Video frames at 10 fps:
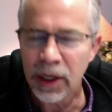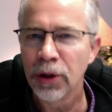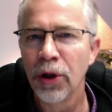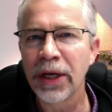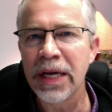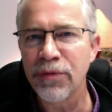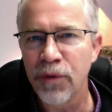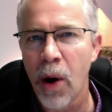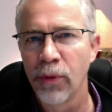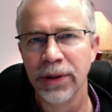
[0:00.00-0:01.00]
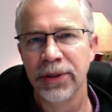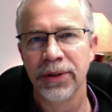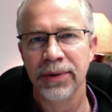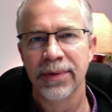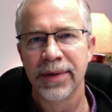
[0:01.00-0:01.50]
looking forward
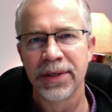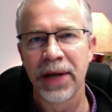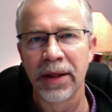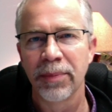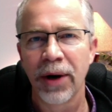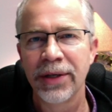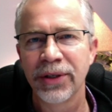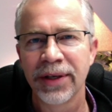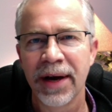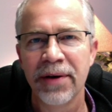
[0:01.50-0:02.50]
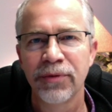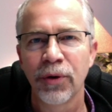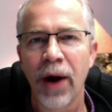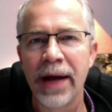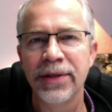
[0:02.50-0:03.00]
to the celebration of
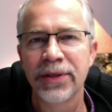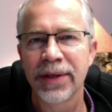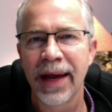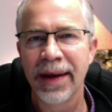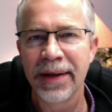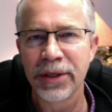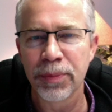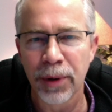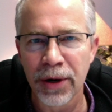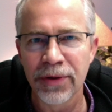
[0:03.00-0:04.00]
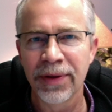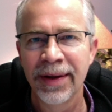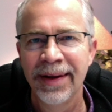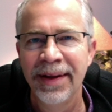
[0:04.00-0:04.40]
Christ and his birth,